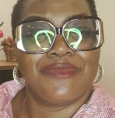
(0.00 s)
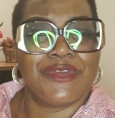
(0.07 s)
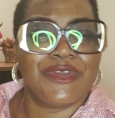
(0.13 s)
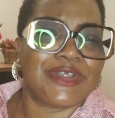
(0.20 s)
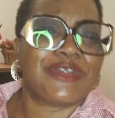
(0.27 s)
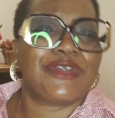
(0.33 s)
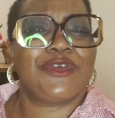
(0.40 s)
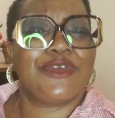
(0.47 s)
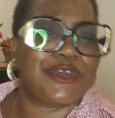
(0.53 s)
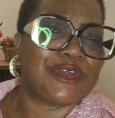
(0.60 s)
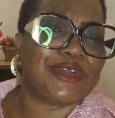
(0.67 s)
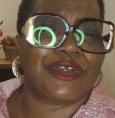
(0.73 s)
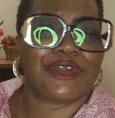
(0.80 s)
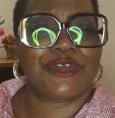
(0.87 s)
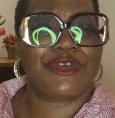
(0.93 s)
you're
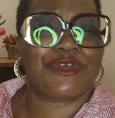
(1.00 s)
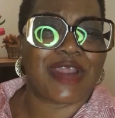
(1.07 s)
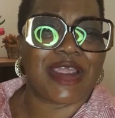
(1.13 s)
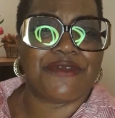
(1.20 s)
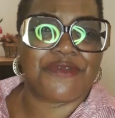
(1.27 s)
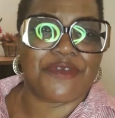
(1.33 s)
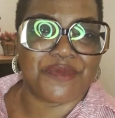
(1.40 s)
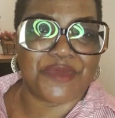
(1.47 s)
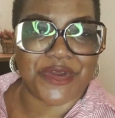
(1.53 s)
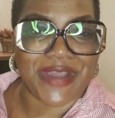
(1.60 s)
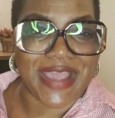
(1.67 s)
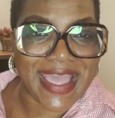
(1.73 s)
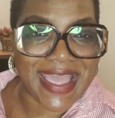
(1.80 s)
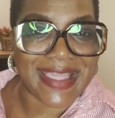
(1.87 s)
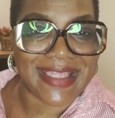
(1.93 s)
just trying from your
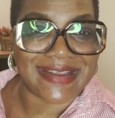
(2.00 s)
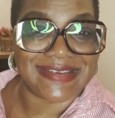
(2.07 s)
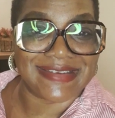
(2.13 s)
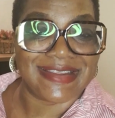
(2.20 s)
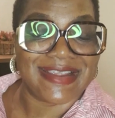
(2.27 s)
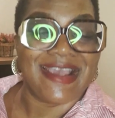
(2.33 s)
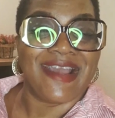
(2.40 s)
head.